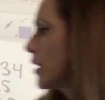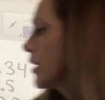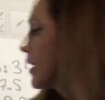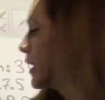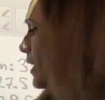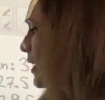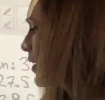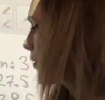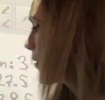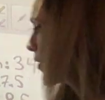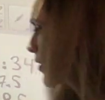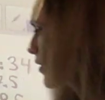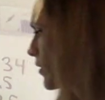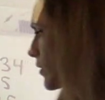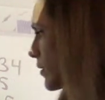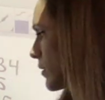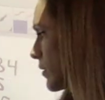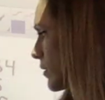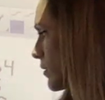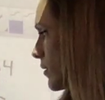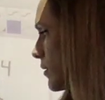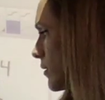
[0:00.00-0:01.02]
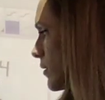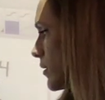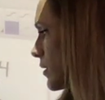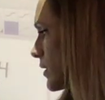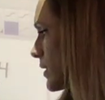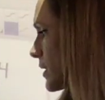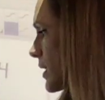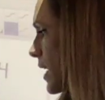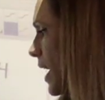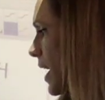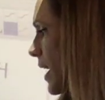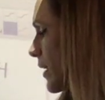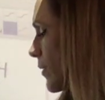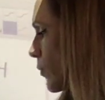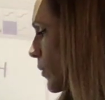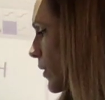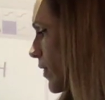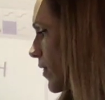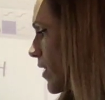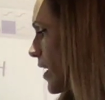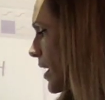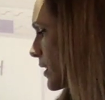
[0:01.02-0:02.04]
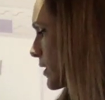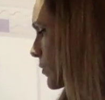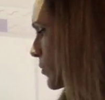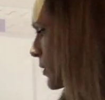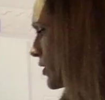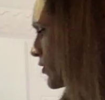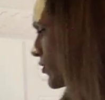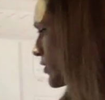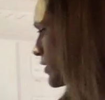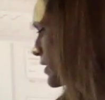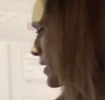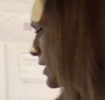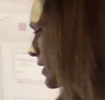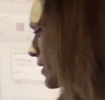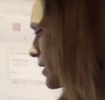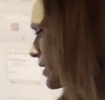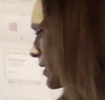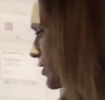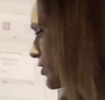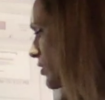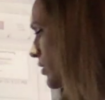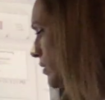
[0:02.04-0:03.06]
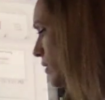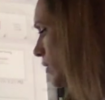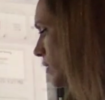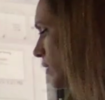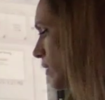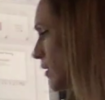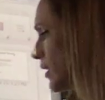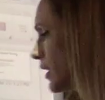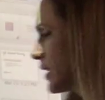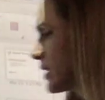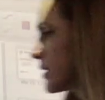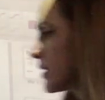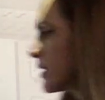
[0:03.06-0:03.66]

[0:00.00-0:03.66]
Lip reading: either side with this. We just did that, these